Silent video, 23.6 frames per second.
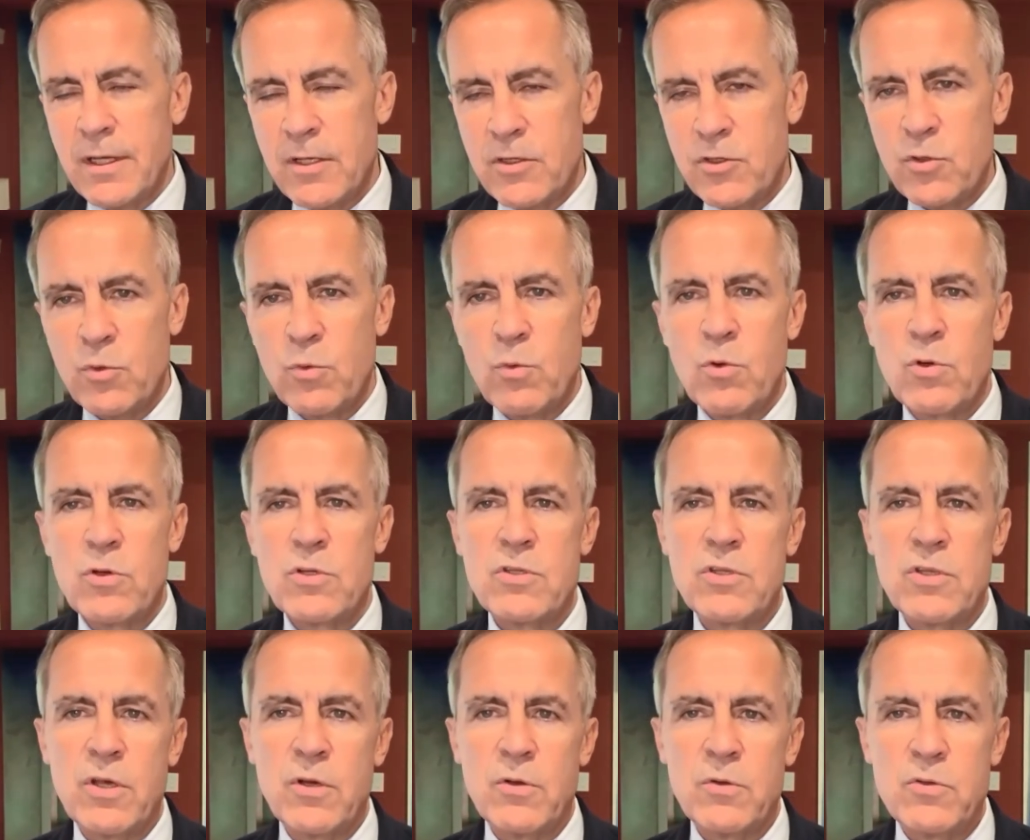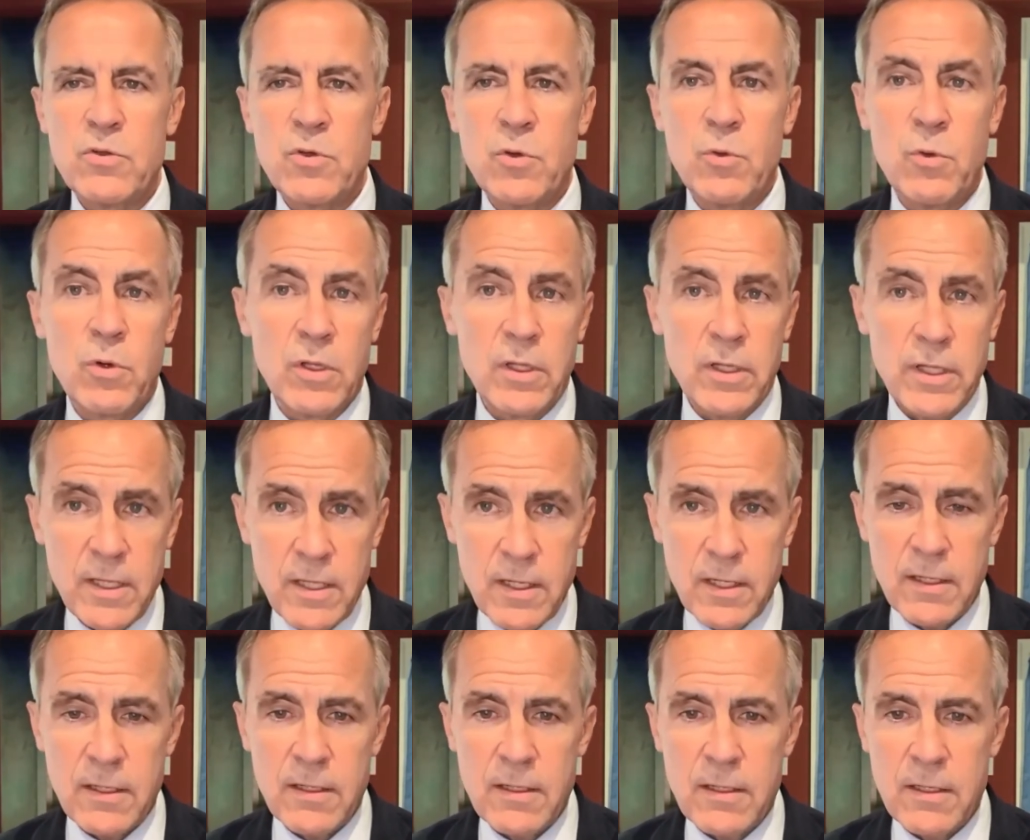and towards those who are
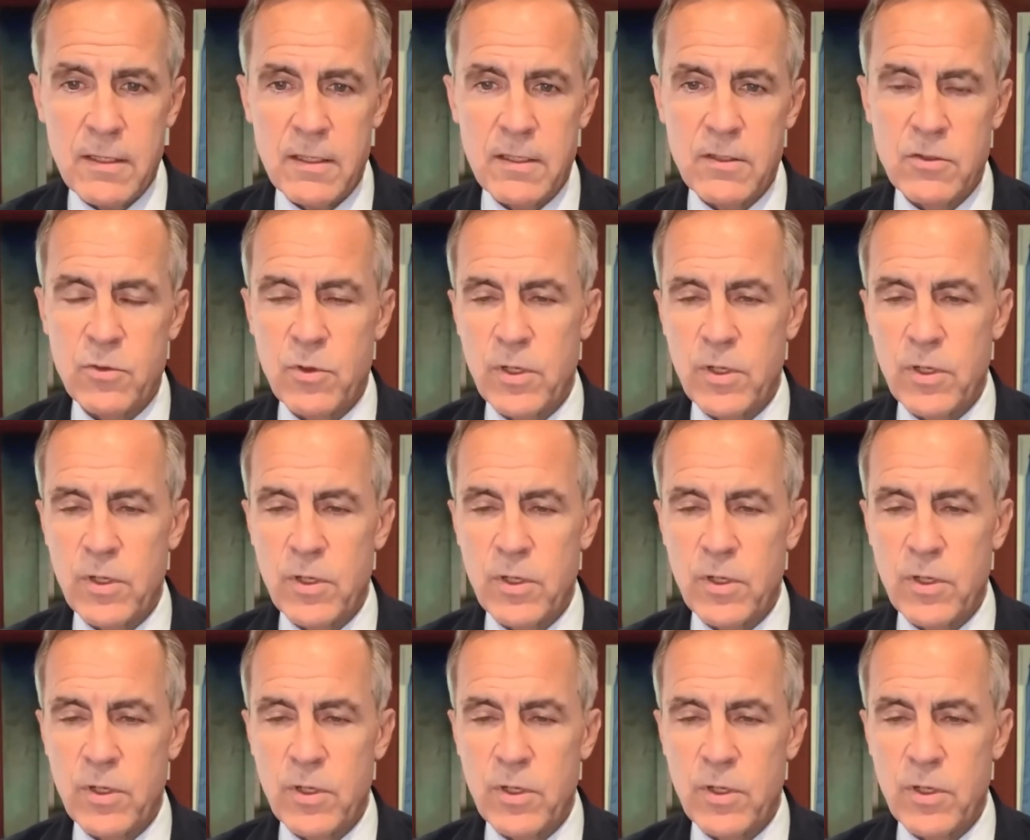leading the